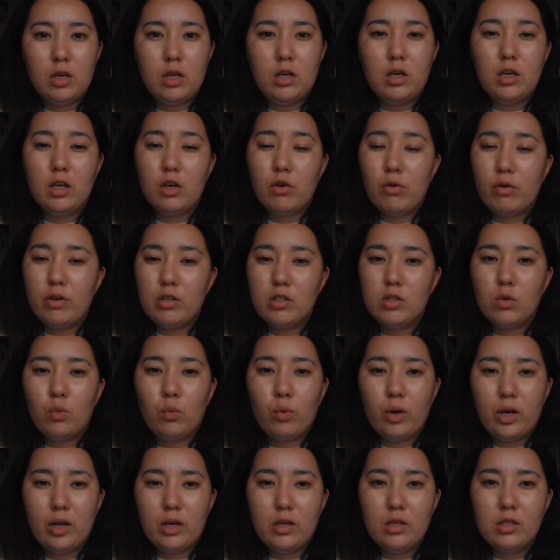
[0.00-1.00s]
and increase
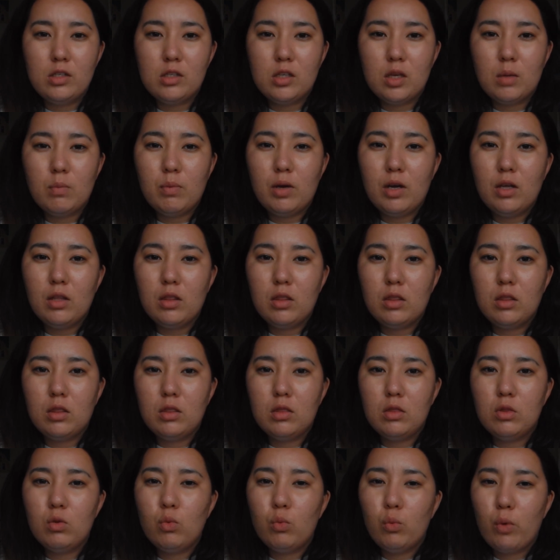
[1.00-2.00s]
awareness about
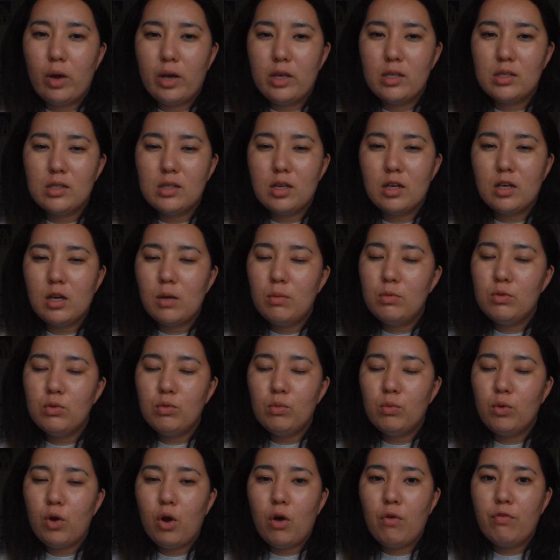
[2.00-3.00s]
the waste that comes
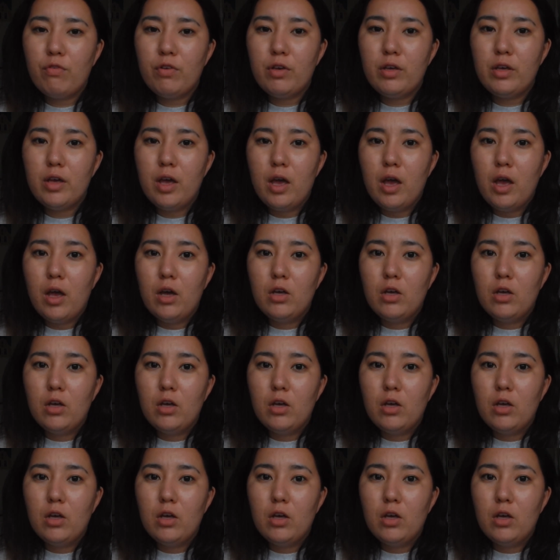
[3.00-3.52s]
from coffee.